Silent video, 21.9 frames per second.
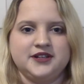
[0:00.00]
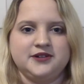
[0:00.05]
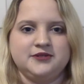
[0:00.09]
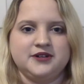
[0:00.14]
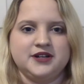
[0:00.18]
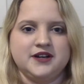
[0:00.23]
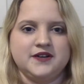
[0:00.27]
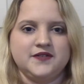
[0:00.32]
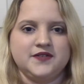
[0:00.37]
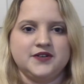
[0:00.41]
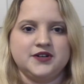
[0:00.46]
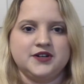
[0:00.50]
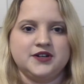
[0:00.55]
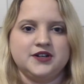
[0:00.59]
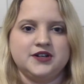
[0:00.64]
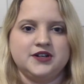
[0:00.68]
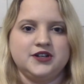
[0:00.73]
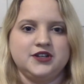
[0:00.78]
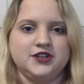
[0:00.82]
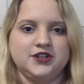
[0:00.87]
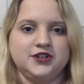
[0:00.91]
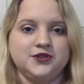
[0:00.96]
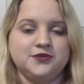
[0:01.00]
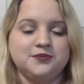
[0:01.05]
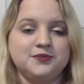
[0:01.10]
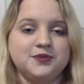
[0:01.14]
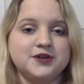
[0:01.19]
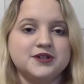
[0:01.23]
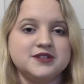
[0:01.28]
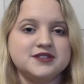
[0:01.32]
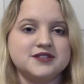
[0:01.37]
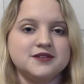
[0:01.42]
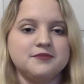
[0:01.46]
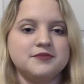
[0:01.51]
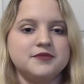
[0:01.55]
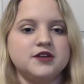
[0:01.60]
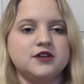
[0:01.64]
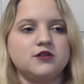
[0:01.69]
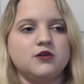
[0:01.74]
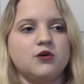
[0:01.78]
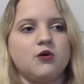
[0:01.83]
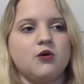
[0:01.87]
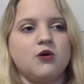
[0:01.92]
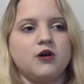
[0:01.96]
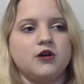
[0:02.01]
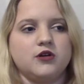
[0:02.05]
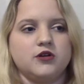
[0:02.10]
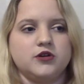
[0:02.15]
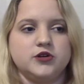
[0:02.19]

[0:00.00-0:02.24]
And whenever you put something on